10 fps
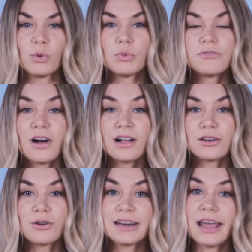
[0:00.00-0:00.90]
We will
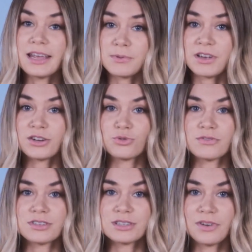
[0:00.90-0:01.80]
follow an
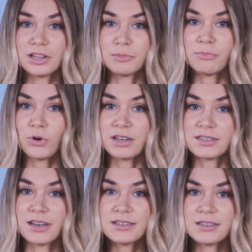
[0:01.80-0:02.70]
API-driven development
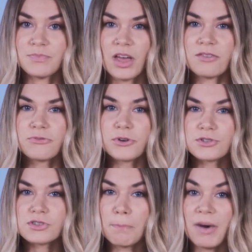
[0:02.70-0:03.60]
process and
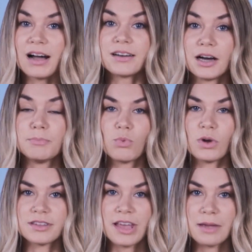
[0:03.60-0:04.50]
first mock up
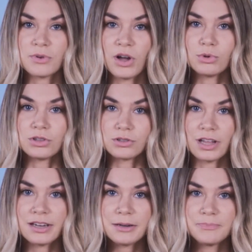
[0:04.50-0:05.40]
what the API will look
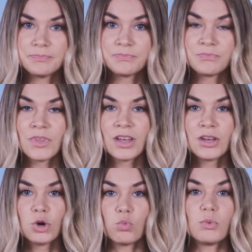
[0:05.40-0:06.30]
like.
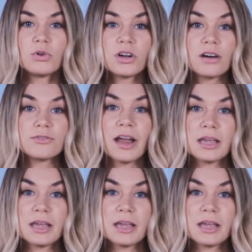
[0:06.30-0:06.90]
We will cover